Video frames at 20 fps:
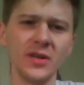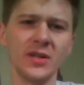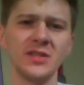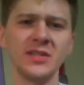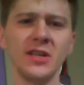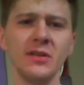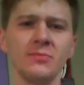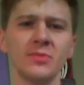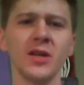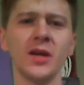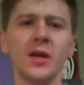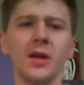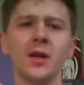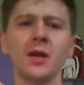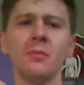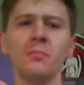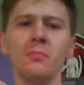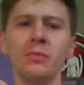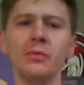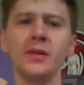It seems like
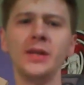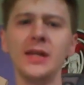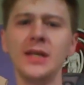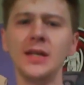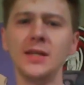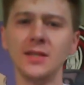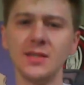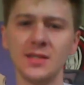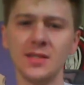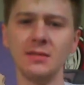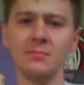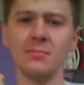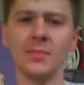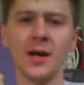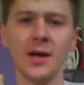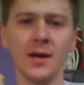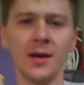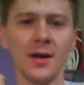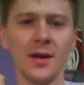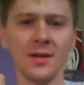complete
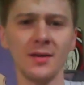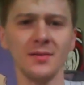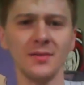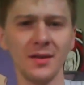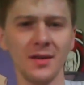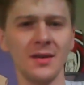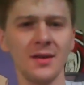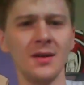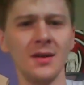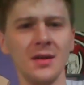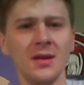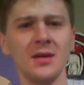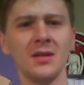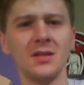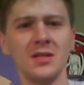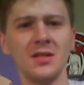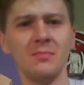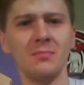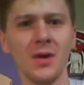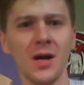
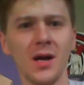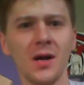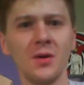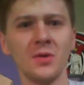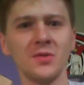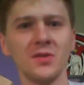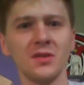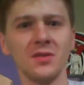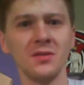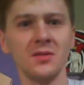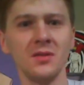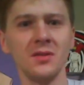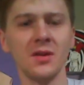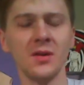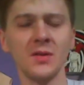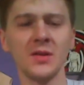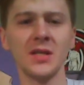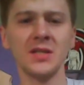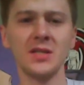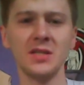symbiosis. You know,
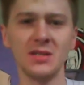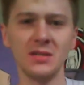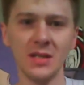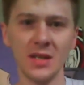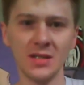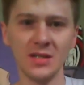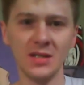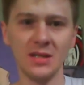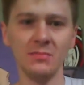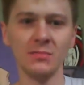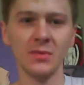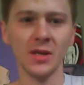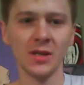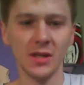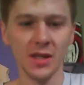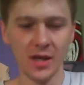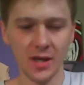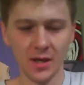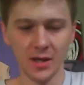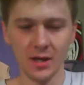they seem like
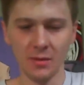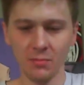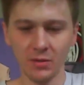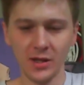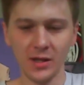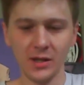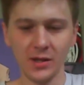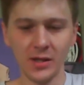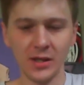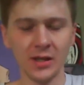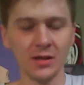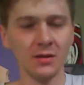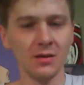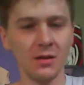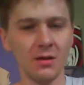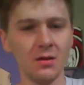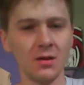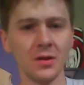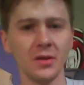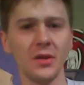they completely get
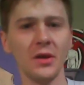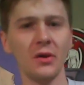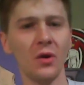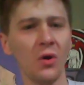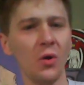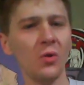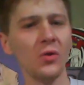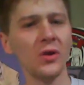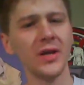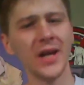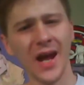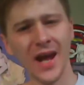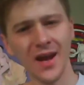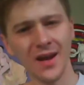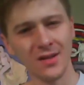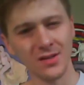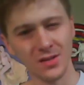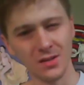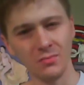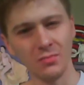along. They're holding
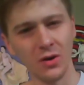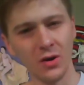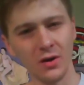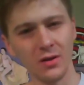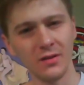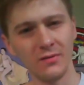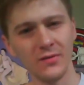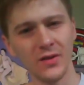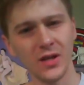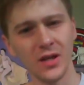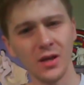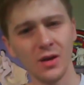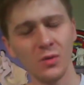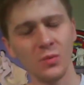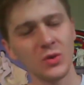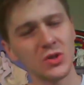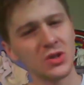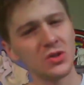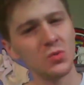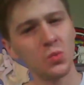hands in part of the video,
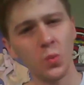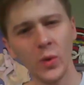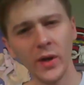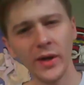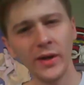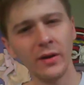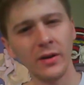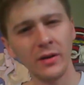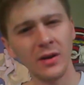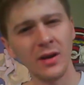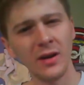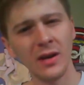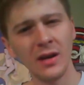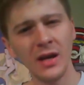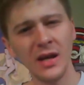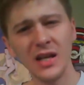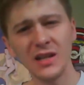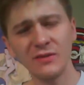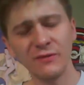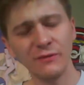which is weird.
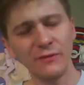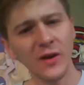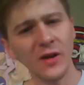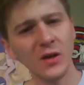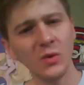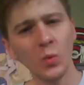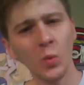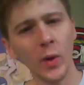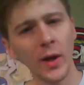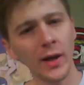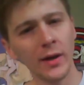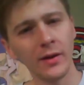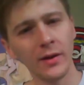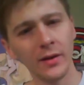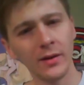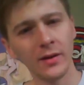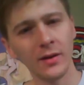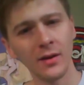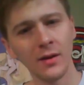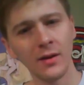It's fucking
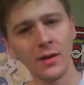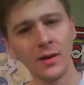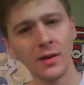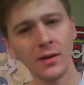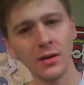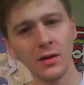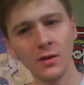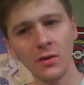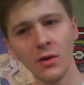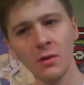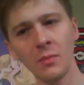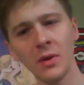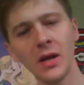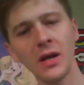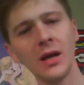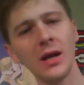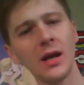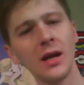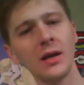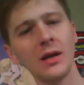weird. You know what I
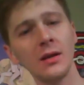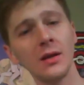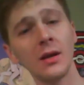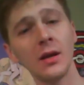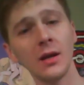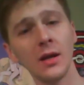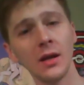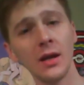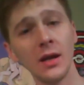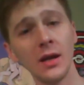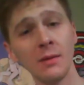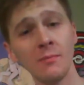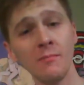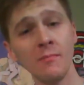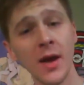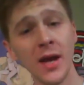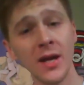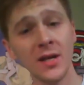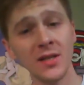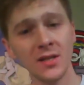mean? And it
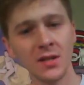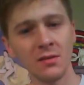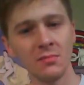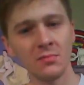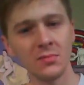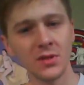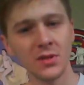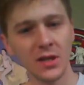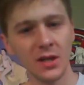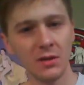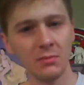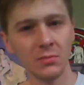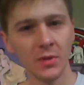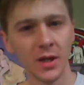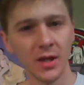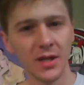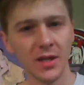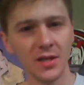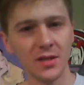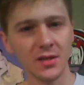makes him seem
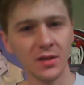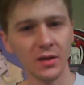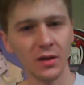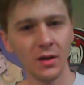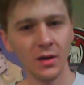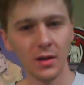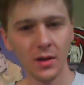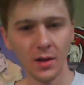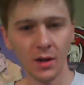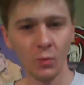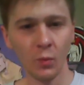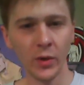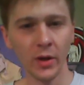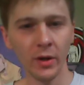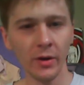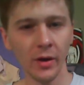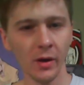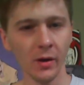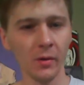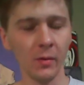like he's a
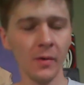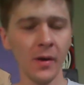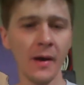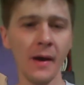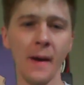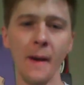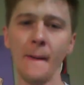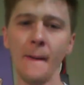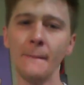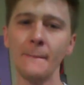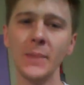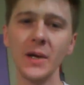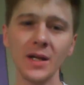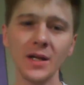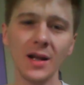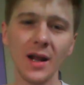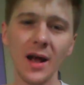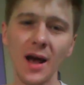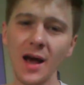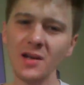weirdo, but
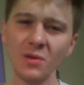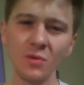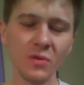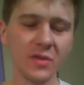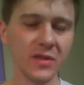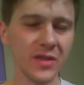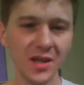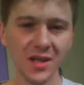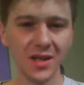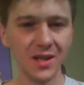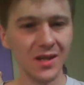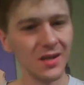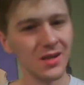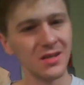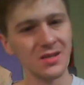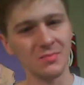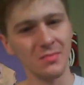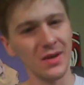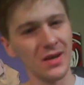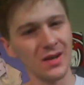I don't think he
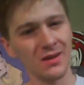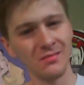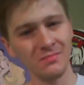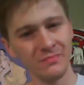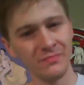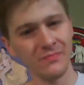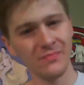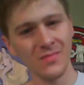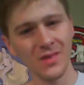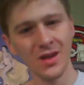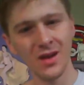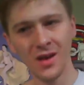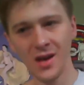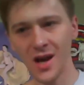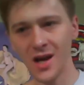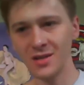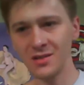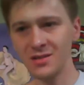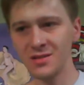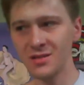is, man.
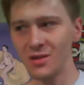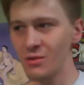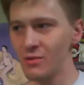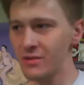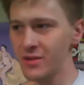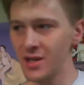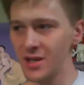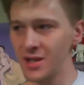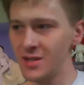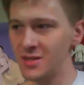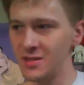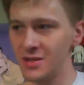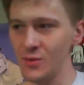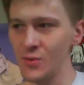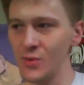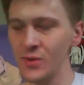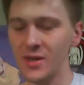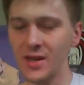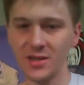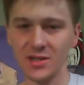I just don't think he's
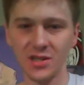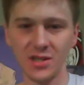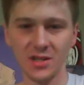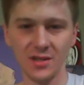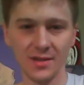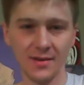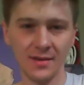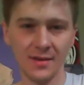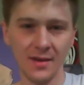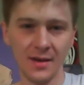doing that shit.